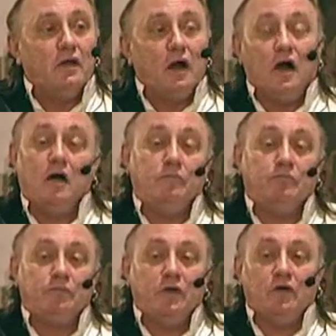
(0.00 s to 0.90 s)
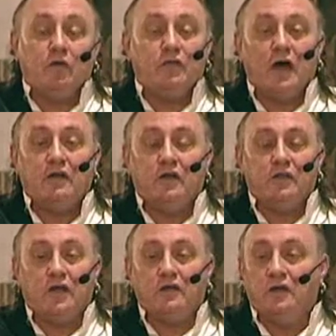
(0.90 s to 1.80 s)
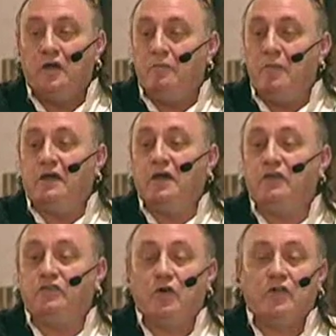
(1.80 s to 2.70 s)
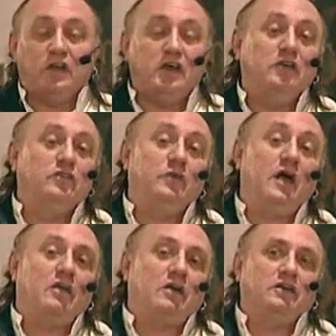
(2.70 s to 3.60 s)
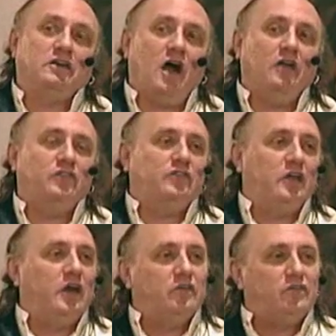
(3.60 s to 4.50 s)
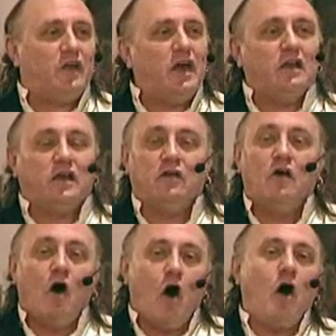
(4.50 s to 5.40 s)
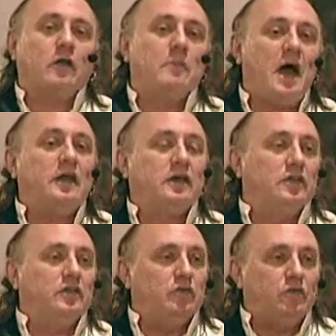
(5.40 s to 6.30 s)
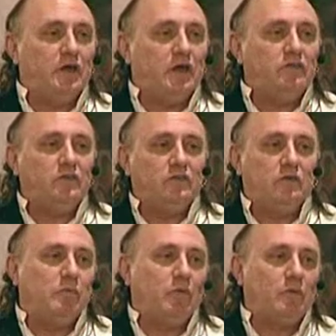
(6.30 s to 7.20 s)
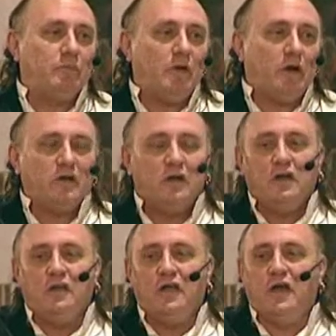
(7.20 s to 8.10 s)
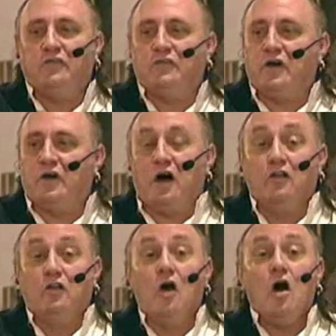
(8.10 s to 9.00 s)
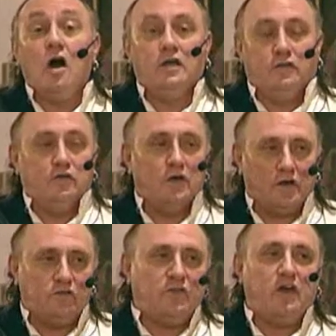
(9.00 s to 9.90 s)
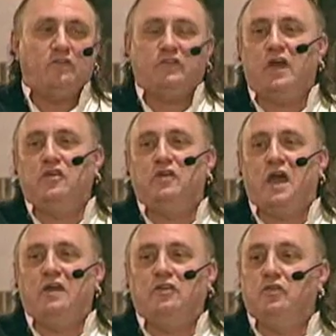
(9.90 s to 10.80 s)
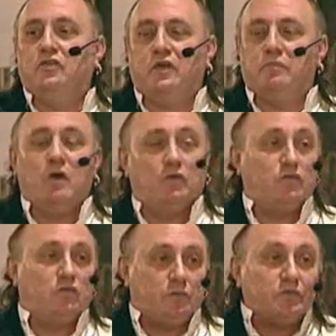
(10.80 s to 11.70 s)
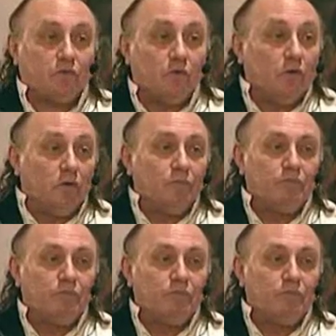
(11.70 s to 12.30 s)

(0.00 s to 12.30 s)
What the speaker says: That making it so that kids, without consciously understanding it, automatically do things is an important part. There's a law in the United States saying you can't use hypnosis with school,